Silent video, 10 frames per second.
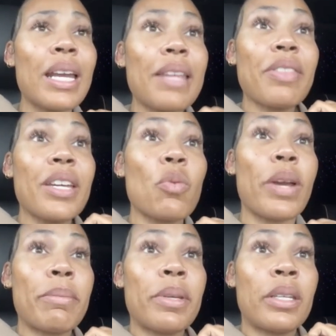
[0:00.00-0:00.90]
And I think
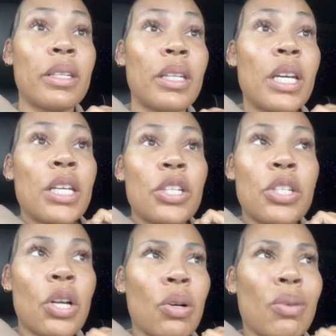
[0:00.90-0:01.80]
women,
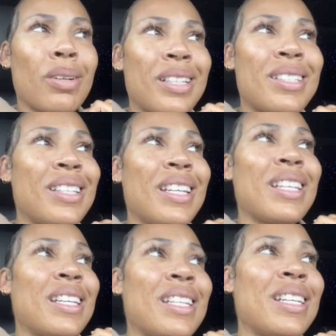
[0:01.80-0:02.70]
you know,
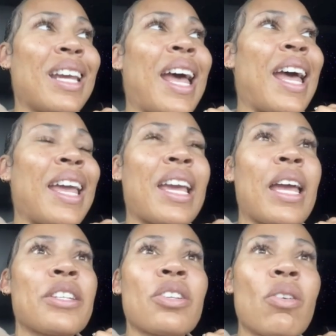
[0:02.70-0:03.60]

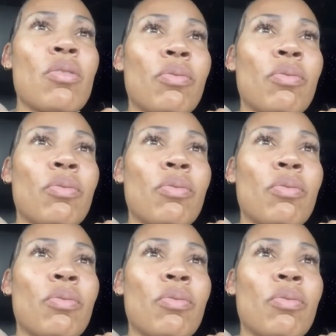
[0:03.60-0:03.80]
I